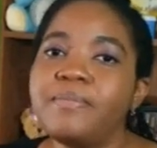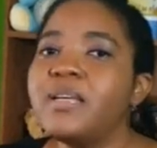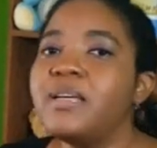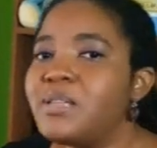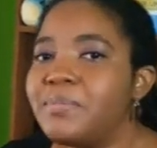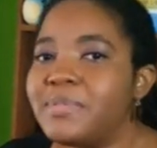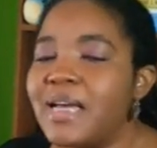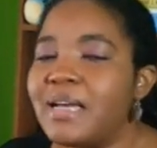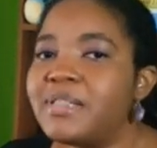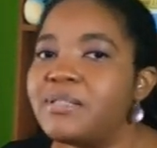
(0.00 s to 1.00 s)

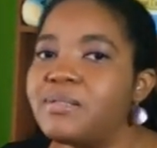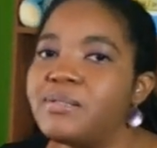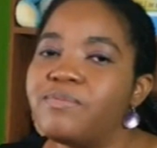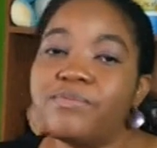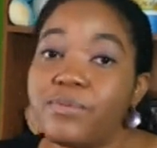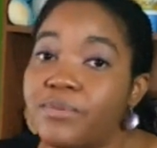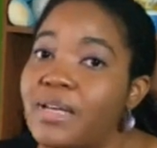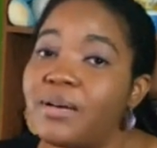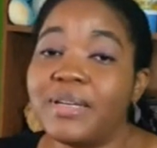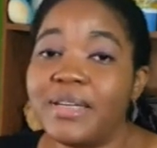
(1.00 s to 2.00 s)
Sometimes it's food that
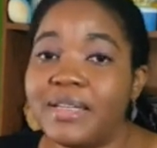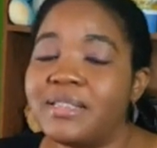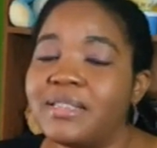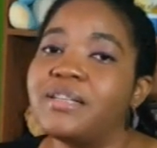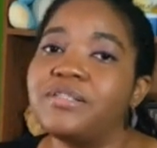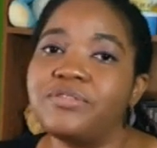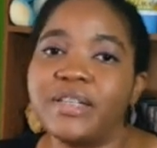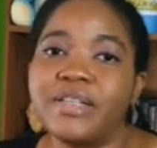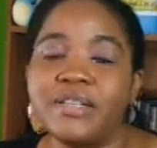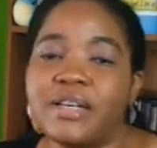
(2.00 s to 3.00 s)
we eat and
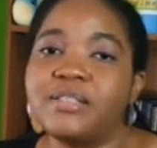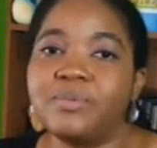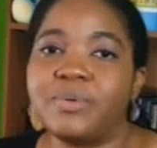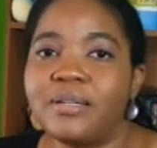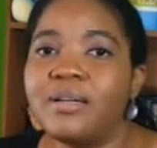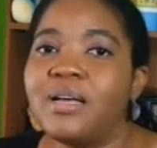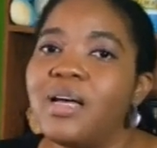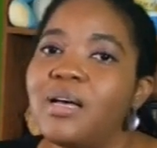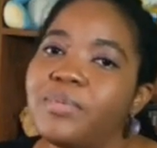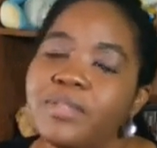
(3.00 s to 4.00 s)
drink as well,
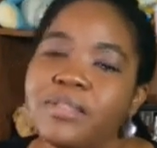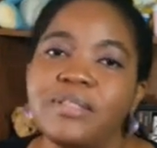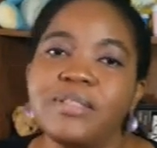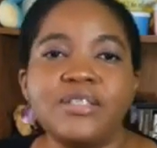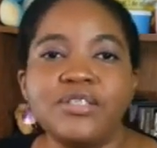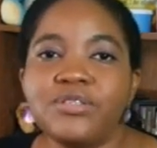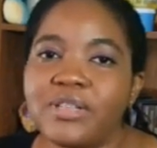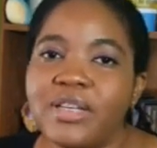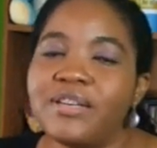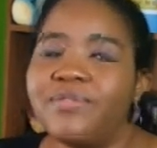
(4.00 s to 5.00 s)
but that's usually
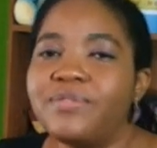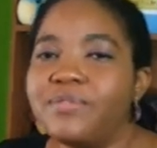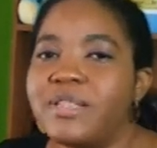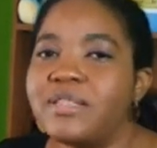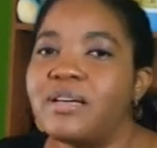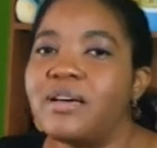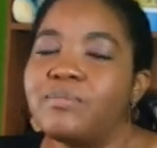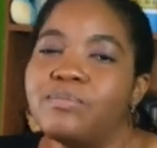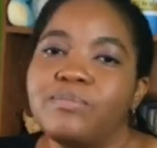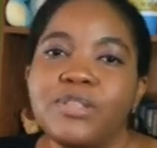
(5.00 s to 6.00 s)
if the food is not,
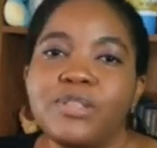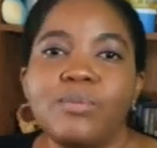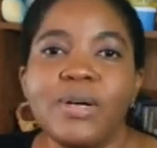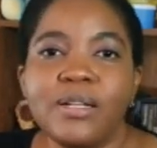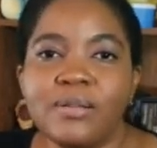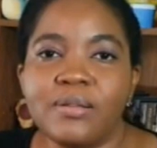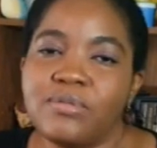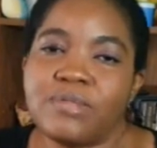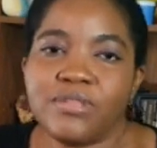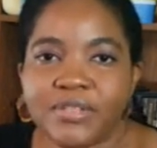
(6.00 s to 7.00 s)
well
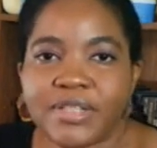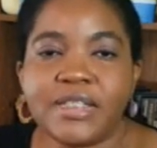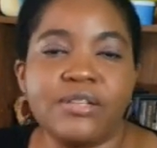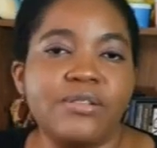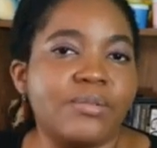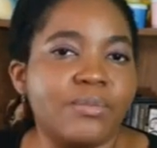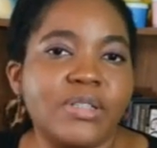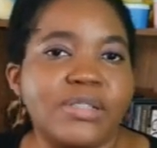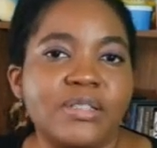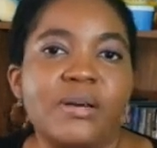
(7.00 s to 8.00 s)
treated or the water
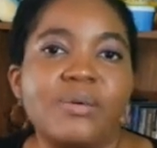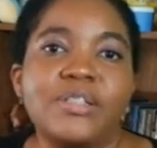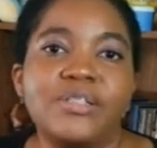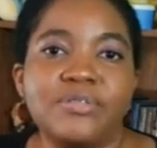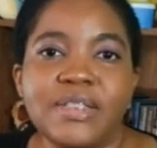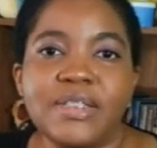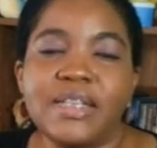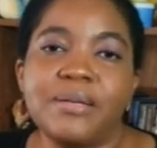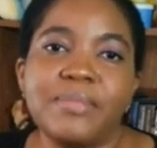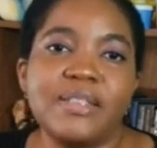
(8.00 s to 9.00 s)
is not well treated. It
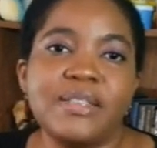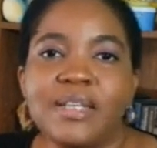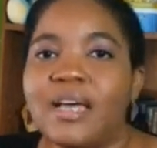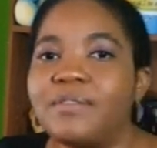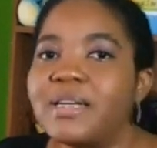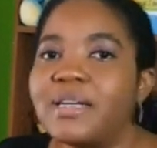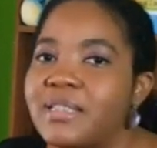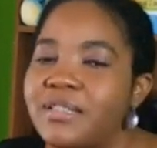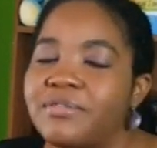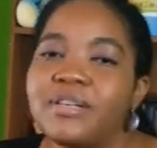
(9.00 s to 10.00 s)
may still have
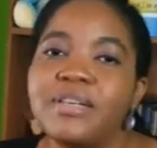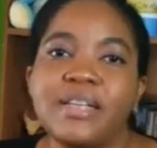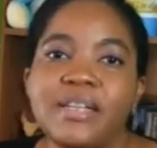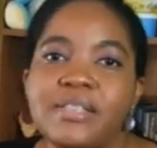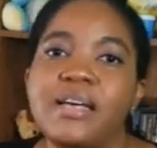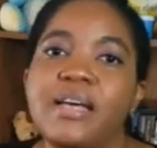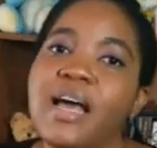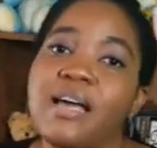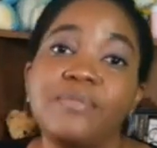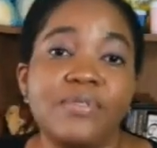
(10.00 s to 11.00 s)
bacteria in it
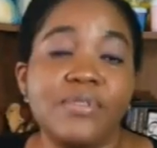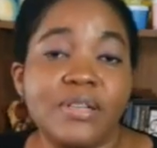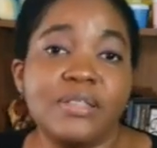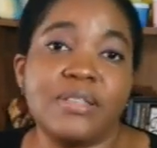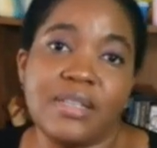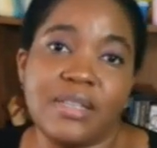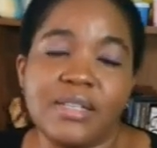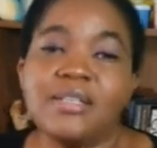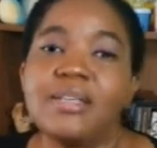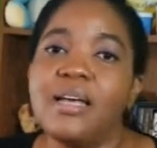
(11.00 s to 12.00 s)
and fungus in
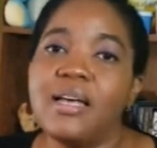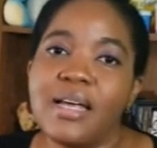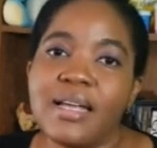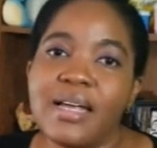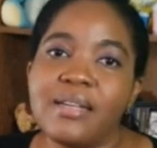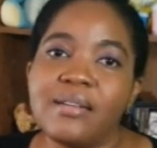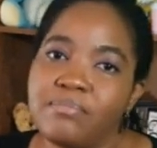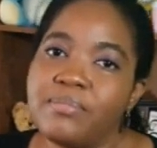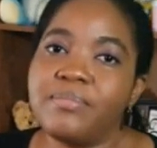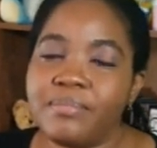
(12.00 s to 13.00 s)
it that can
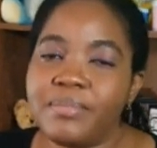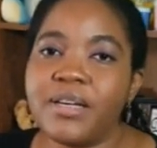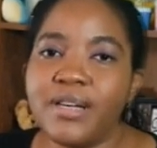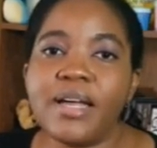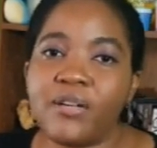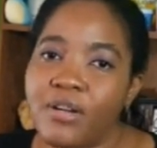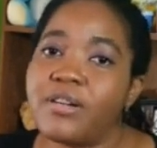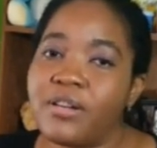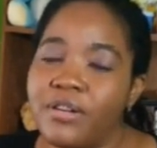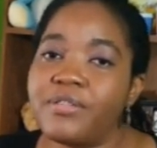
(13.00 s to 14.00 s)
be
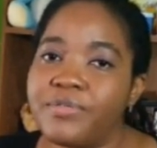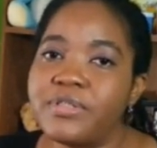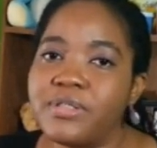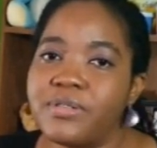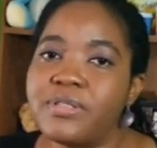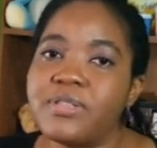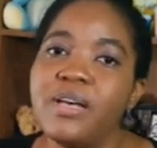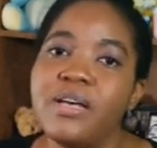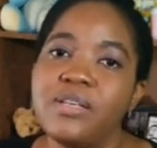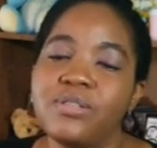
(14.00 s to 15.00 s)
hurtful to us.
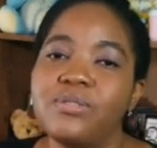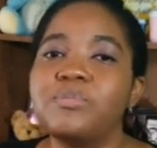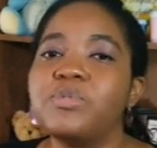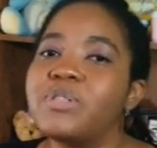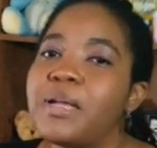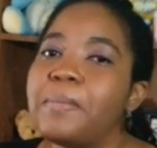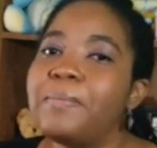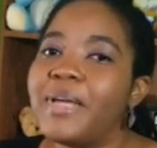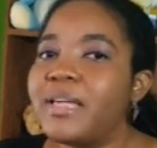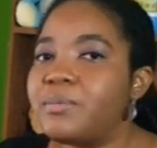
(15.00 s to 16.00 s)
So those are the
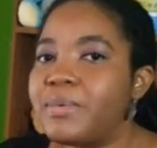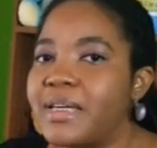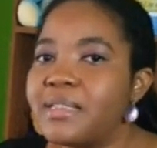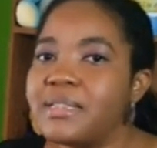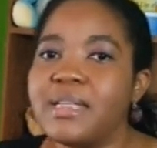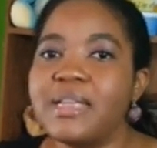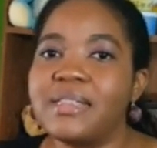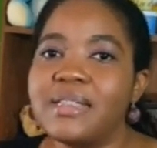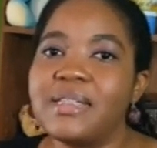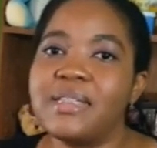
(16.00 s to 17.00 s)
main ways that
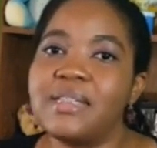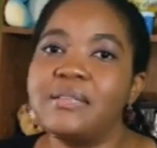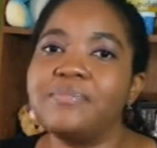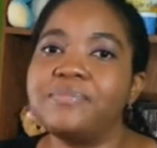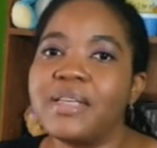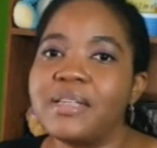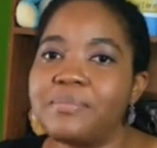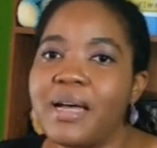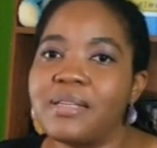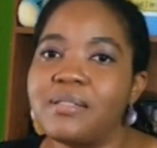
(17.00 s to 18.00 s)
GE is
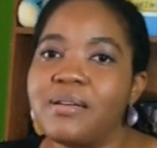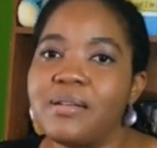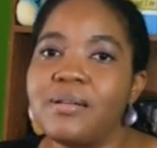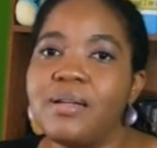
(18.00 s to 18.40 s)
passed on.